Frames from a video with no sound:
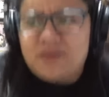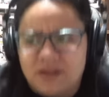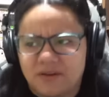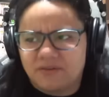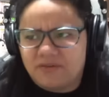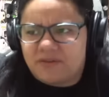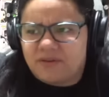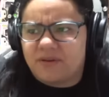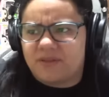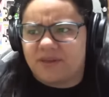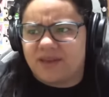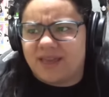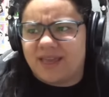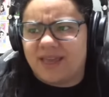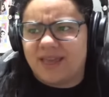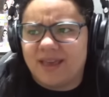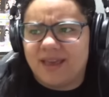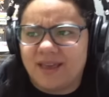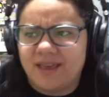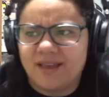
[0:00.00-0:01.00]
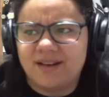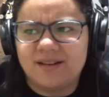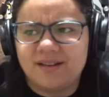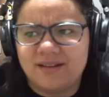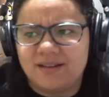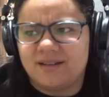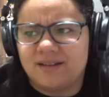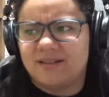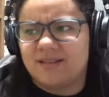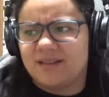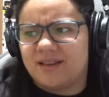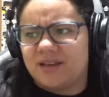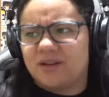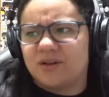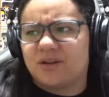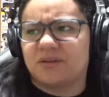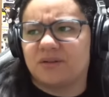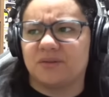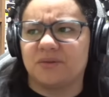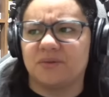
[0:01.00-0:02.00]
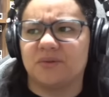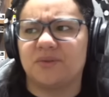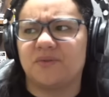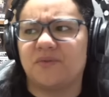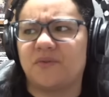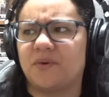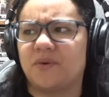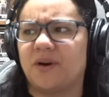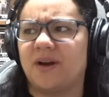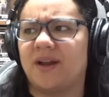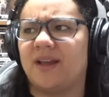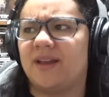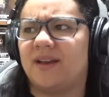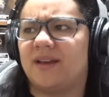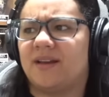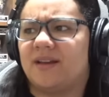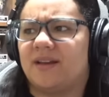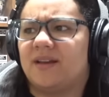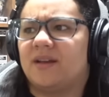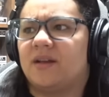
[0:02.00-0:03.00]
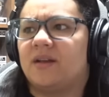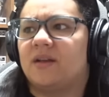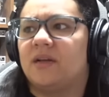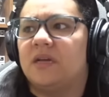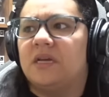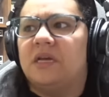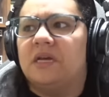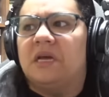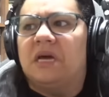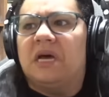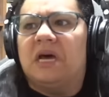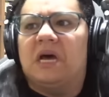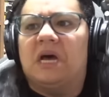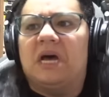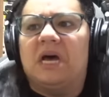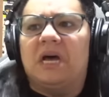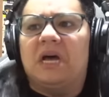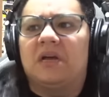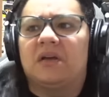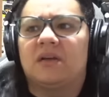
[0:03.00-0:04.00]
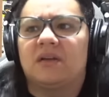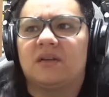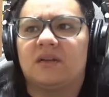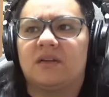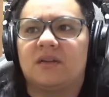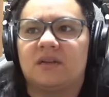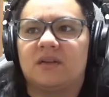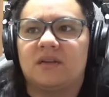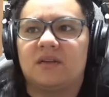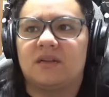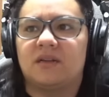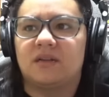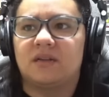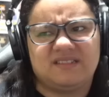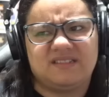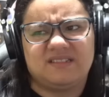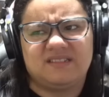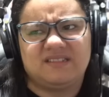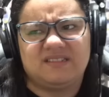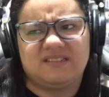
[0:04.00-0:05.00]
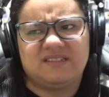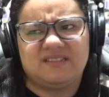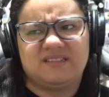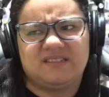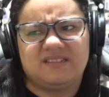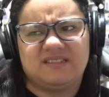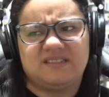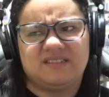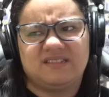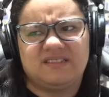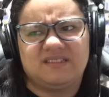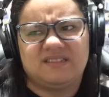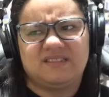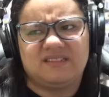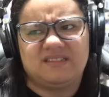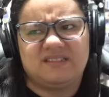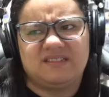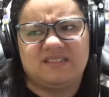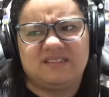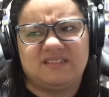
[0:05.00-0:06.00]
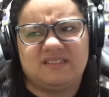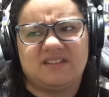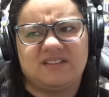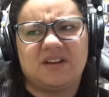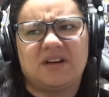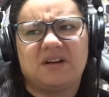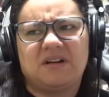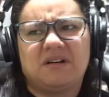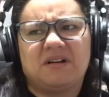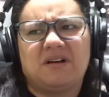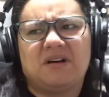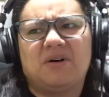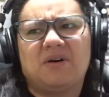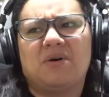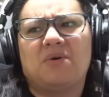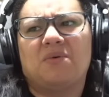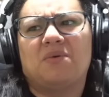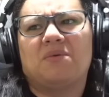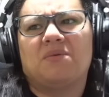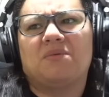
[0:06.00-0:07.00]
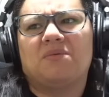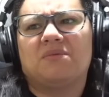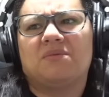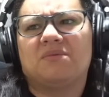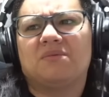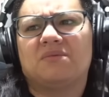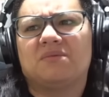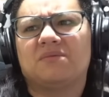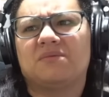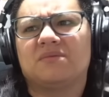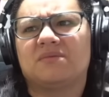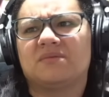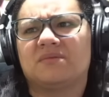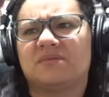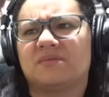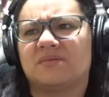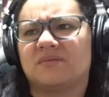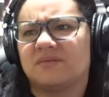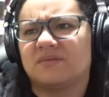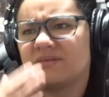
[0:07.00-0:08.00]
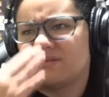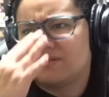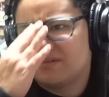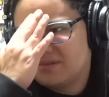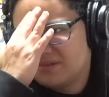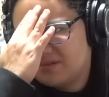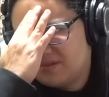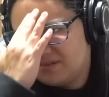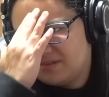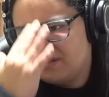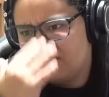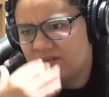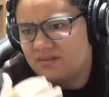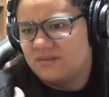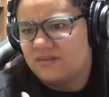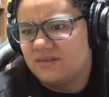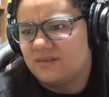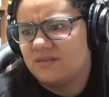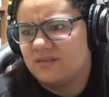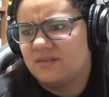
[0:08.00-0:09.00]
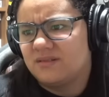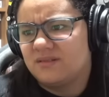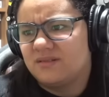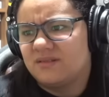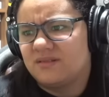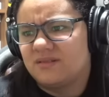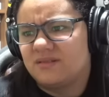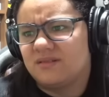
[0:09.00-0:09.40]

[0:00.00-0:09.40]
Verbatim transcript: for the hen and like clues for it. Ah. Oh, oh this witch. Oh. Hey, Seraphine, if you're in here, say something.